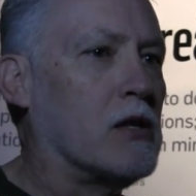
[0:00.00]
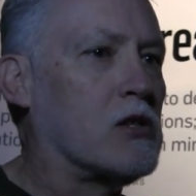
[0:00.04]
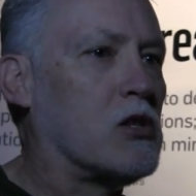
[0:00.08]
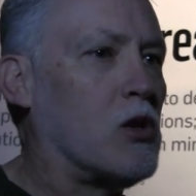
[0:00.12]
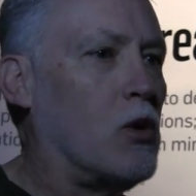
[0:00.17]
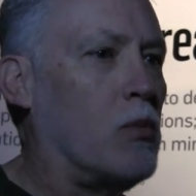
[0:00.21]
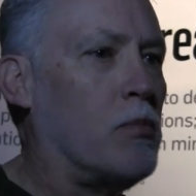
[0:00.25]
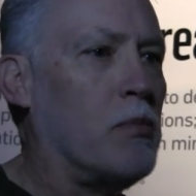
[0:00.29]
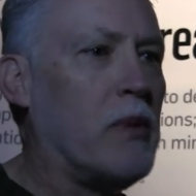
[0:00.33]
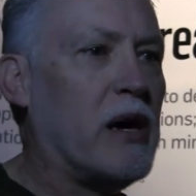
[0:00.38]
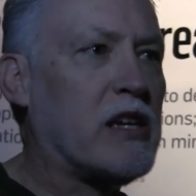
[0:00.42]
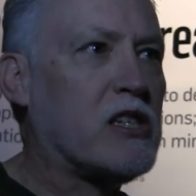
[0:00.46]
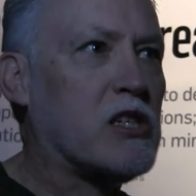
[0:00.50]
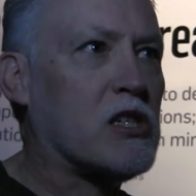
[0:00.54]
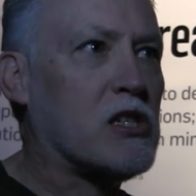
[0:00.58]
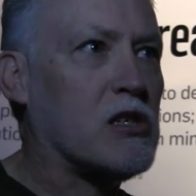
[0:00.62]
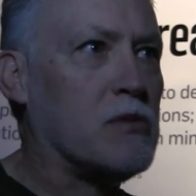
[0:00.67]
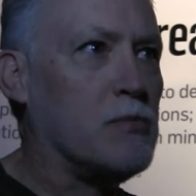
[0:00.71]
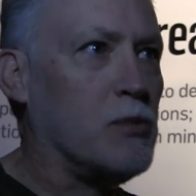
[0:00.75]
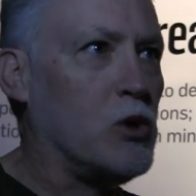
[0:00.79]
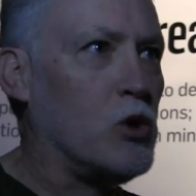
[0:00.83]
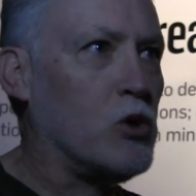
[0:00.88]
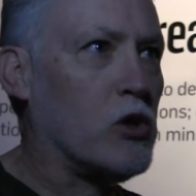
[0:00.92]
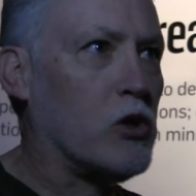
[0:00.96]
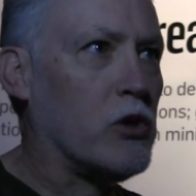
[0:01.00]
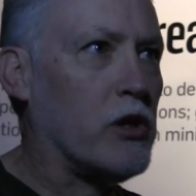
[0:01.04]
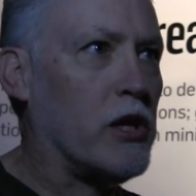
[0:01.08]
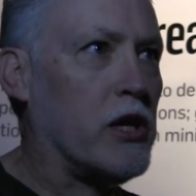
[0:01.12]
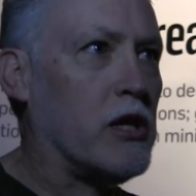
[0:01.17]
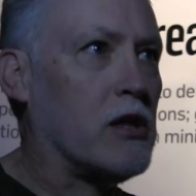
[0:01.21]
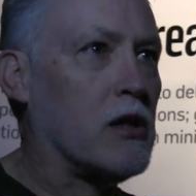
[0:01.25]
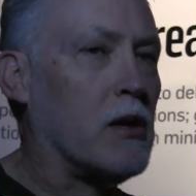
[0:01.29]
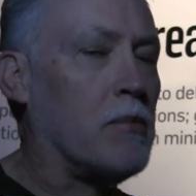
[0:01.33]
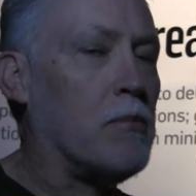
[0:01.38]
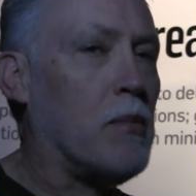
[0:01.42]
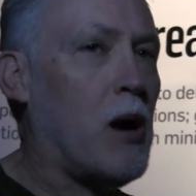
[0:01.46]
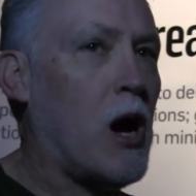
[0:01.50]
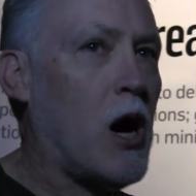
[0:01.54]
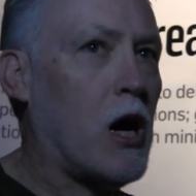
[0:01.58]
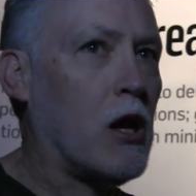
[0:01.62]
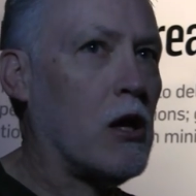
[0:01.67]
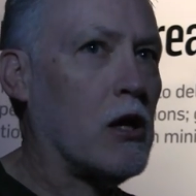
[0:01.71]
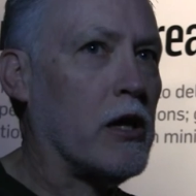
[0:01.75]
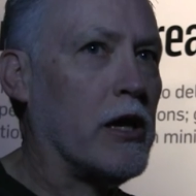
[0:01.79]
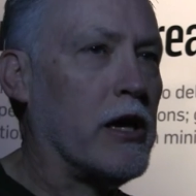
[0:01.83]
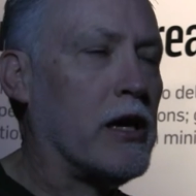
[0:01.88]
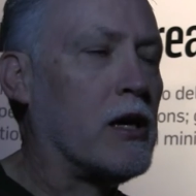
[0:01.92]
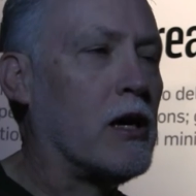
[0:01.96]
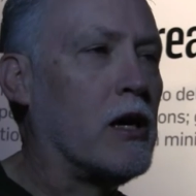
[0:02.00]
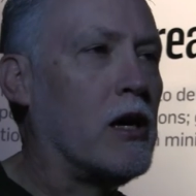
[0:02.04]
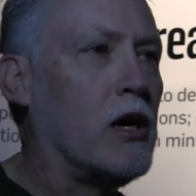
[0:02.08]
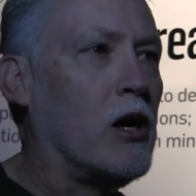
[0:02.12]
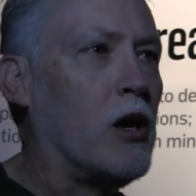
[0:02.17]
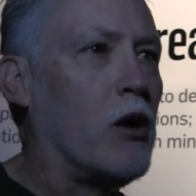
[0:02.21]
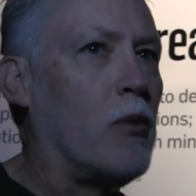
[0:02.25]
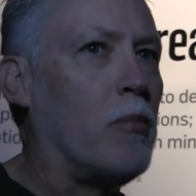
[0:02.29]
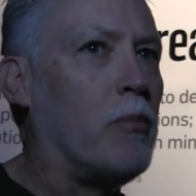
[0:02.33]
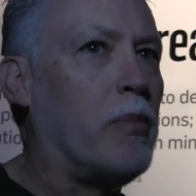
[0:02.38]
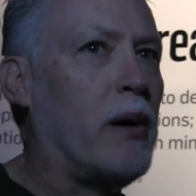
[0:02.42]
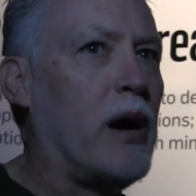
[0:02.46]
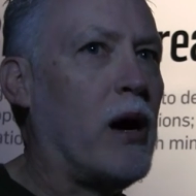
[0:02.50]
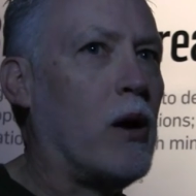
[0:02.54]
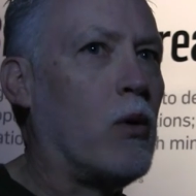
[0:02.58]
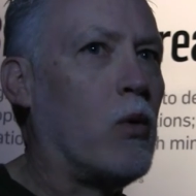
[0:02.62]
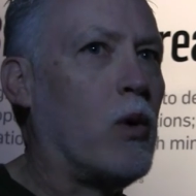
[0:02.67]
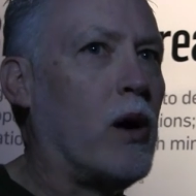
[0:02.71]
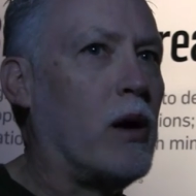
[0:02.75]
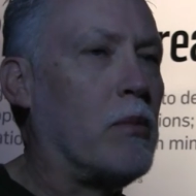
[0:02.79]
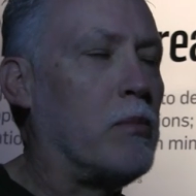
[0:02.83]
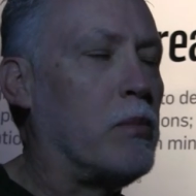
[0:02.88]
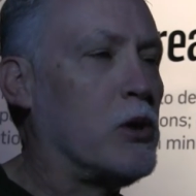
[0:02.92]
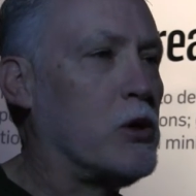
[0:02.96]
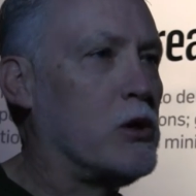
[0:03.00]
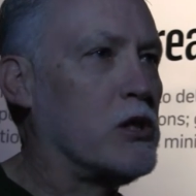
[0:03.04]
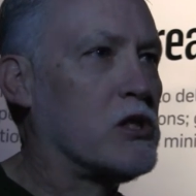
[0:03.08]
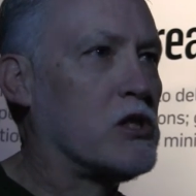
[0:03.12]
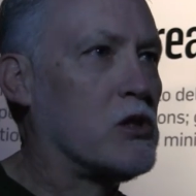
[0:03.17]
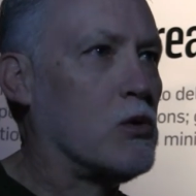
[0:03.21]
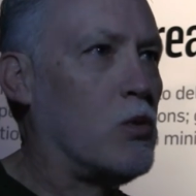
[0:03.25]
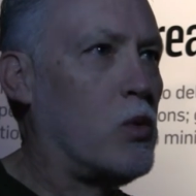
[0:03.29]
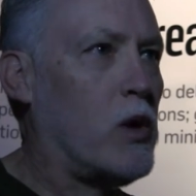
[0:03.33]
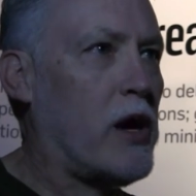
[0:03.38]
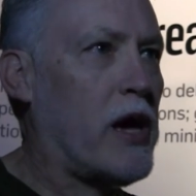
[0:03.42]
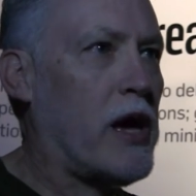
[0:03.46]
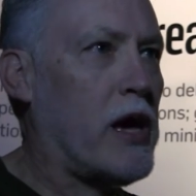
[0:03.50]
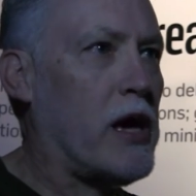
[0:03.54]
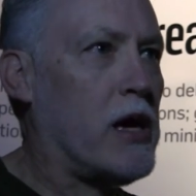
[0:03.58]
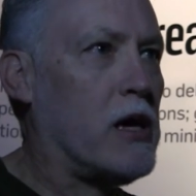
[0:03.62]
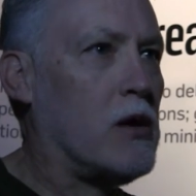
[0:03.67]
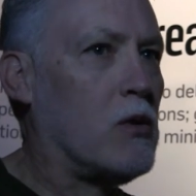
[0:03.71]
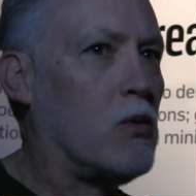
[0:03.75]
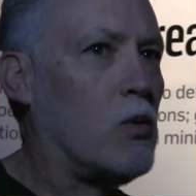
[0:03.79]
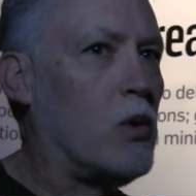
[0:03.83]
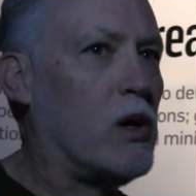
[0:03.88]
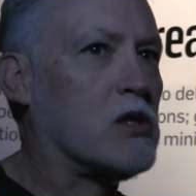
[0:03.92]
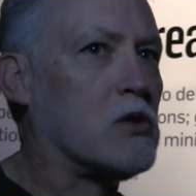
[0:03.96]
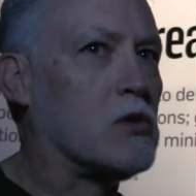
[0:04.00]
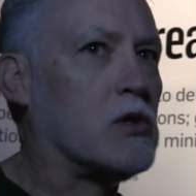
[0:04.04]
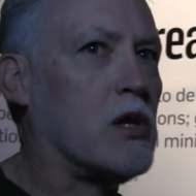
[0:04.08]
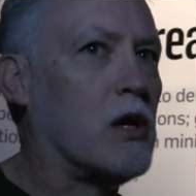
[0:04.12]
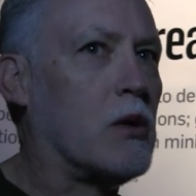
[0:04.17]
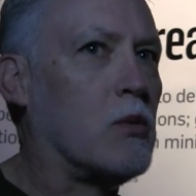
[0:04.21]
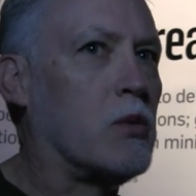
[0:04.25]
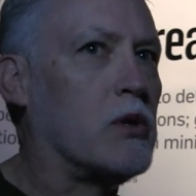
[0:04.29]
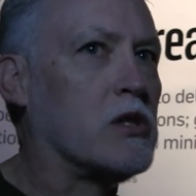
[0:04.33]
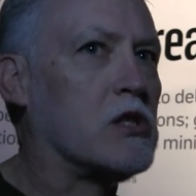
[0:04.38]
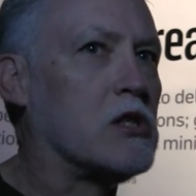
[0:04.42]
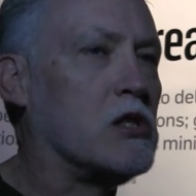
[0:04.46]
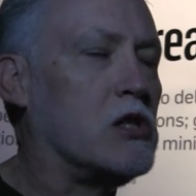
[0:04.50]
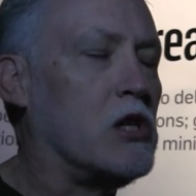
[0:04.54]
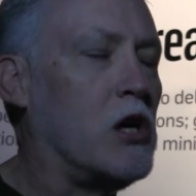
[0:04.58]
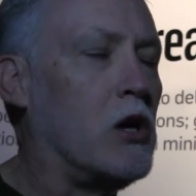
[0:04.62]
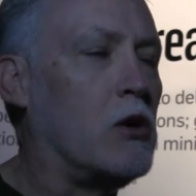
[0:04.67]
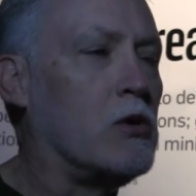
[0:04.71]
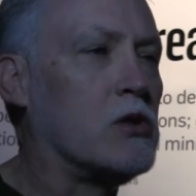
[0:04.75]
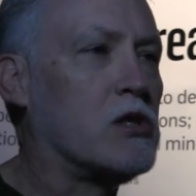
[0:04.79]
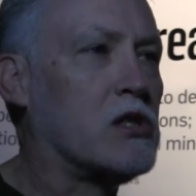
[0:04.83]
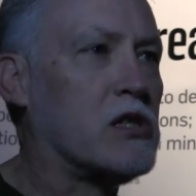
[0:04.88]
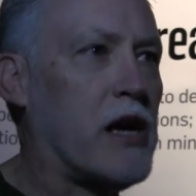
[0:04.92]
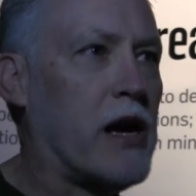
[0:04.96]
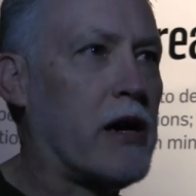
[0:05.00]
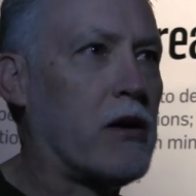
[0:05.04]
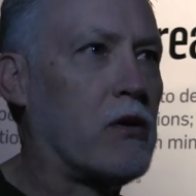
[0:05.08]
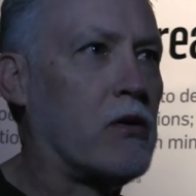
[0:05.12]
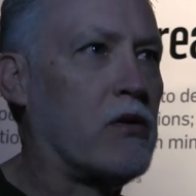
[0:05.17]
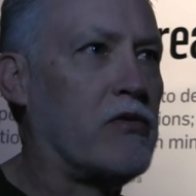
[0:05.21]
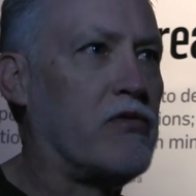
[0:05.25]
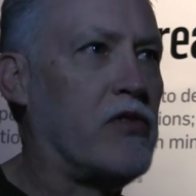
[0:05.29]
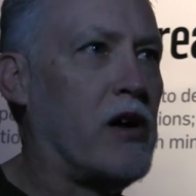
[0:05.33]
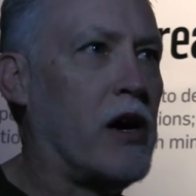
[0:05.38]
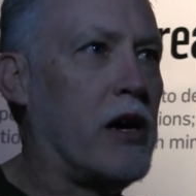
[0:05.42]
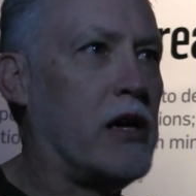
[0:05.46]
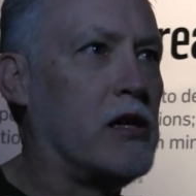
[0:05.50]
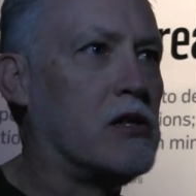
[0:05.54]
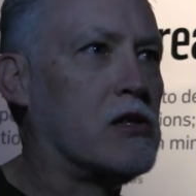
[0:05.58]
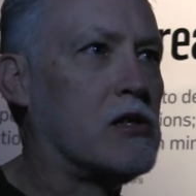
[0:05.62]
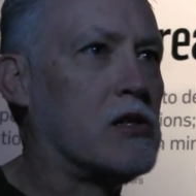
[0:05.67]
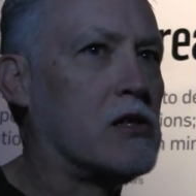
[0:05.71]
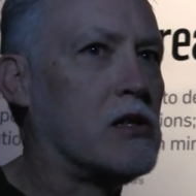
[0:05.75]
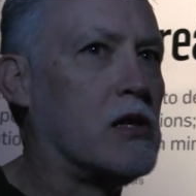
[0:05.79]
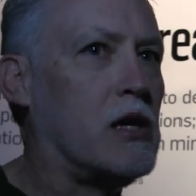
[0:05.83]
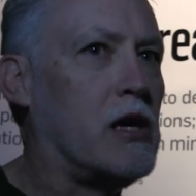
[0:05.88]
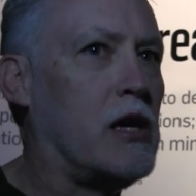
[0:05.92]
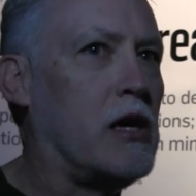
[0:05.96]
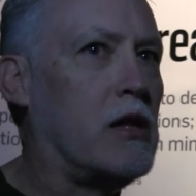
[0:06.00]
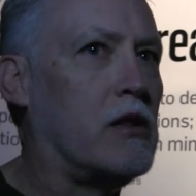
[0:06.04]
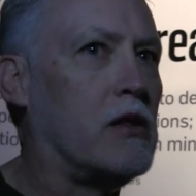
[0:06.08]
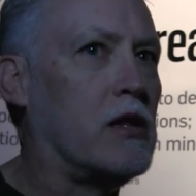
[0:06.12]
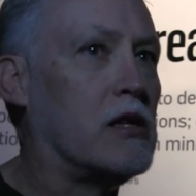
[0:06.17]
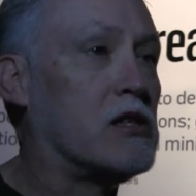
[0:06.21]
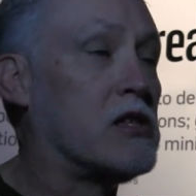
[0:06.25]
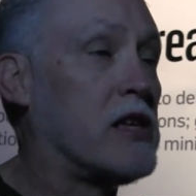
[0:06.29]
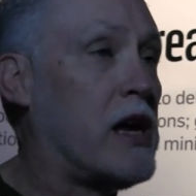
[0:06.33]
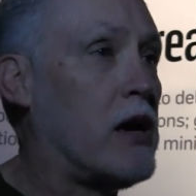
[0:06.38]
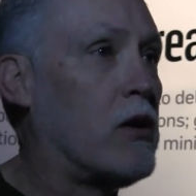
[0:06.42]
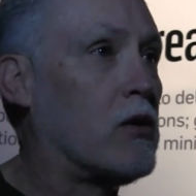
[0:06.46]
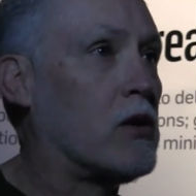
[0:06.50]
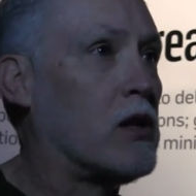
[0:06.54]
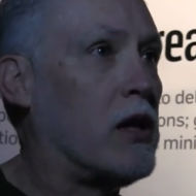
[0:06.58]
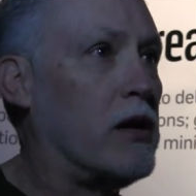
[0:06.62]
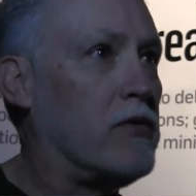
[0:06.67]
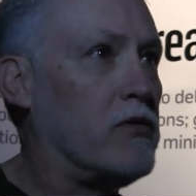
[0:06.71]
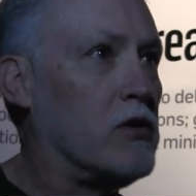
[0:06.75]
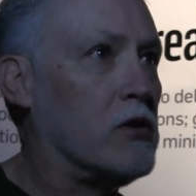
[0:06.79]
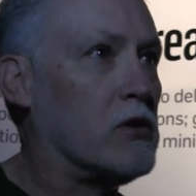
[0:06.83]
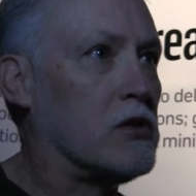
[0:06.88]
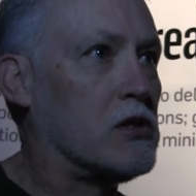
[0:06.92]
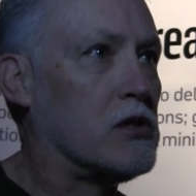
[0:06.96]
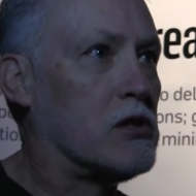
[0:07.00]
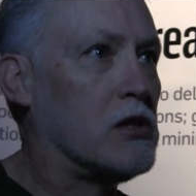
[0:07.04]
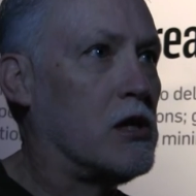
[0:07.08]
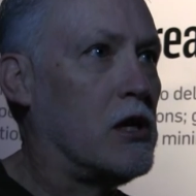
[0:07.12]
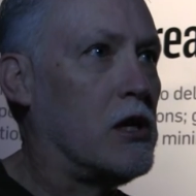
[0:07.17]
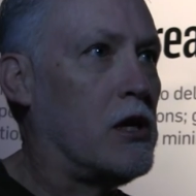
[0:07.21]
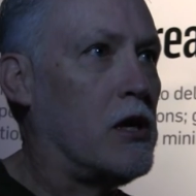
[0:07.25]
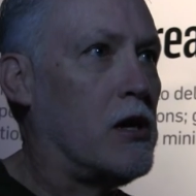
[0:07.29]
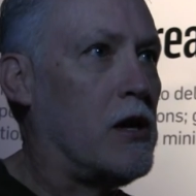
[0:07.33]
so much smoother in the modeling, but what blew us away was there was no sacrifice in the sound levels.